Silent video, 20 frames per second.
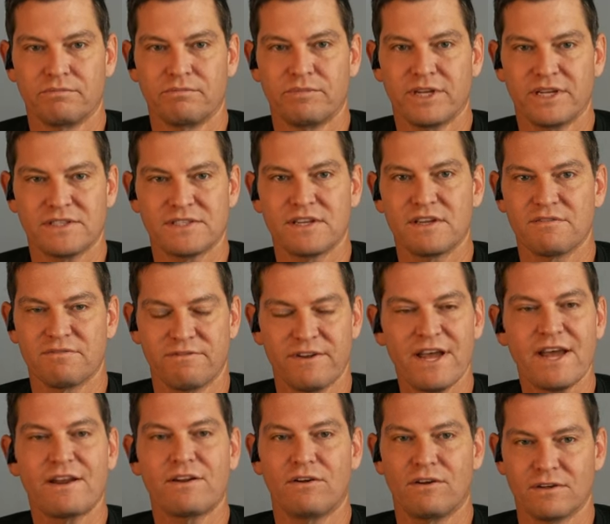pigs get
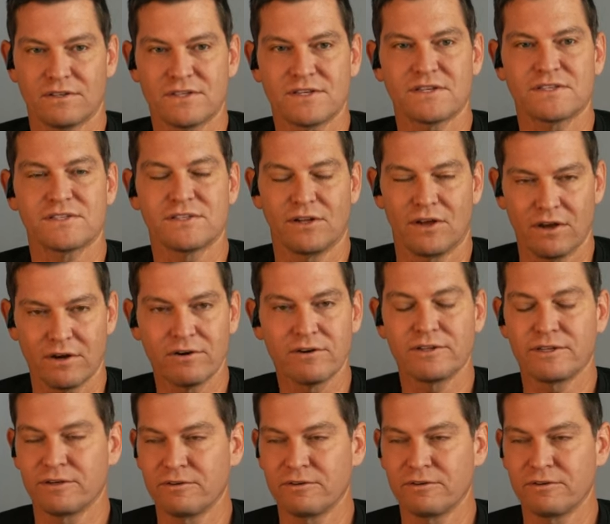fat, hogs get slaughtered.